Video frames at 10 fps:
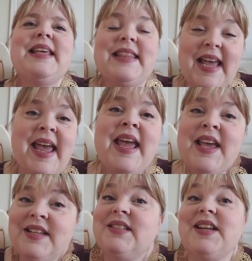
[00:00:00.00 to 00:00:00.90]

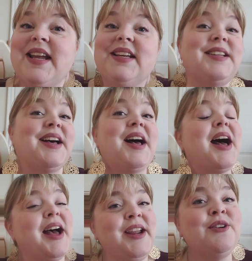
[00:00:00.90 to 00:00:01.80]
they stand a
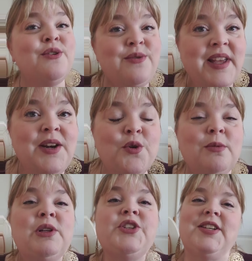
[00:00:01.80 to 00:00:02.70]
higher than
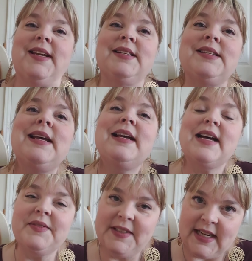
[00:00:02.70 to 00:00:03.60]
normal chance
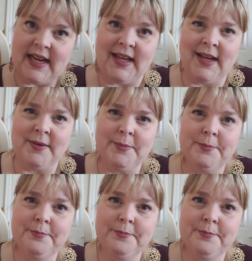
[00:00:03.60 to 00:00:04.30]
of dying.